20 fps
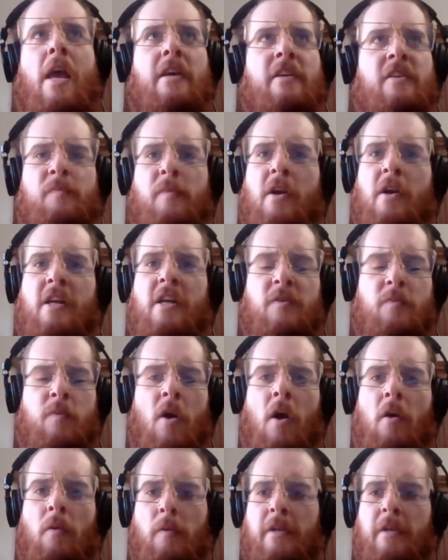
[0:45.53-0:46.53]

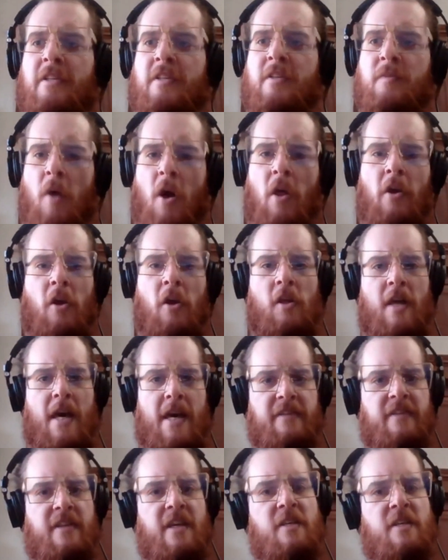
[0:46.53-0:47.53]
experience probably a smaller
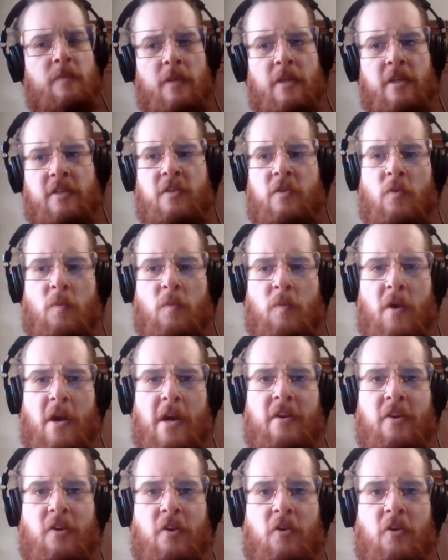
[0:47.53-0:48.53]
class size because you were
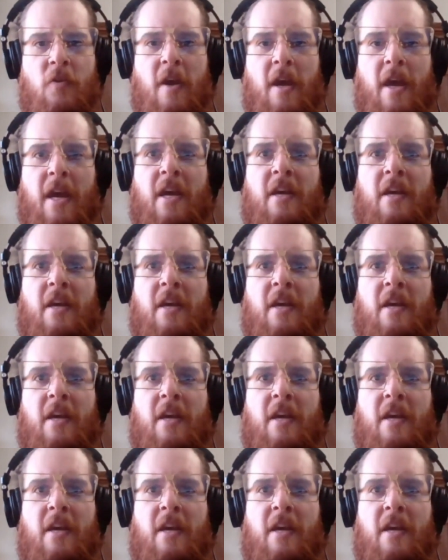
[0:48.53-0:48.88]
brand new